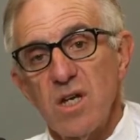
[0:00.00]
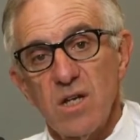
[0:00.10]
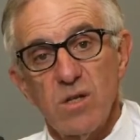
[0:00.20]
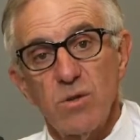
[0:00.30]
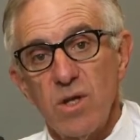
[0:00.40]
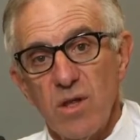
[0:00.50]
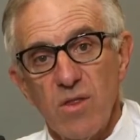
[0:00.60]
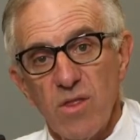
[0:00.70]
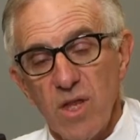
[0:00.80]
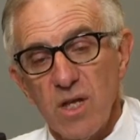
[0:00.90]
including
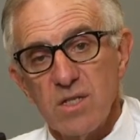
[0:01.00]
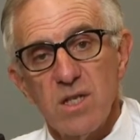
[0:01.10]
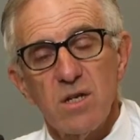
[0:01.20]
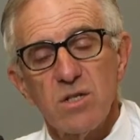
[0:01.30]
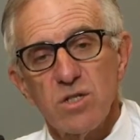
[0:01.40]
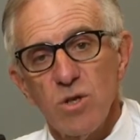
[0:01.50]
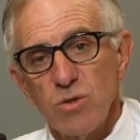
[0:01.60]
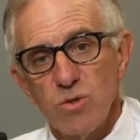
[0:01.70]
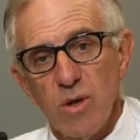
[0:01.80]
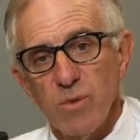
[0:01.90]
things that are
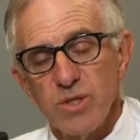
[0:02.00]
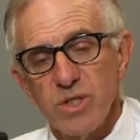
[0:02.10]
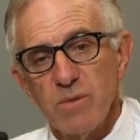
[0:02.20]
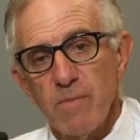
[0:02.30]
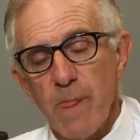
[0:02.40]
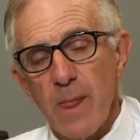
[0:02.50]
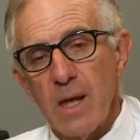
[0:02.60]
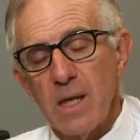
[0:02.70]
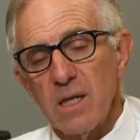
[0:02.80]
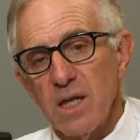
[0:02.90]
so troublesome
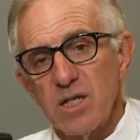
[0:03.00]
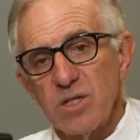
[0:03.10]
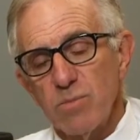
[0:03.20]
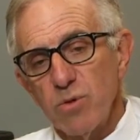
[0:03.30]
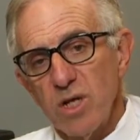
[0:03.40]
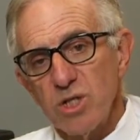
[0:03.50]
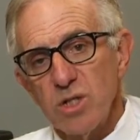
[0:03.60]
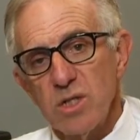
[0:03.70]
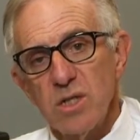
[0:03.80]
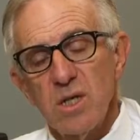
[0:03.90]
like
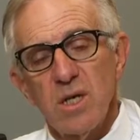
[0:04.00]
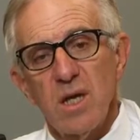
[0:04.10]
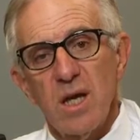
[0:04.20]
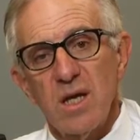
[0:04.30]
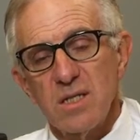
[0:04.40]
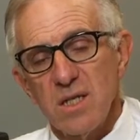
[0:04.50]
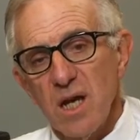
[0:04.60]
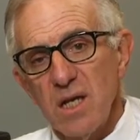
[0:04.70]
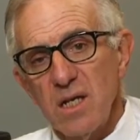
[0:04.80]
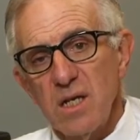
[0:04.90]
depression,
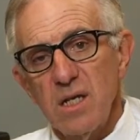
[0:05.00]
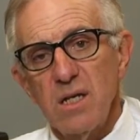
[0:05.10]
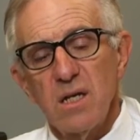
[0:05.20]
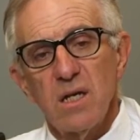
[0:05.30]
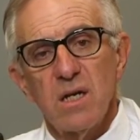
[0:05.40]
anxiety,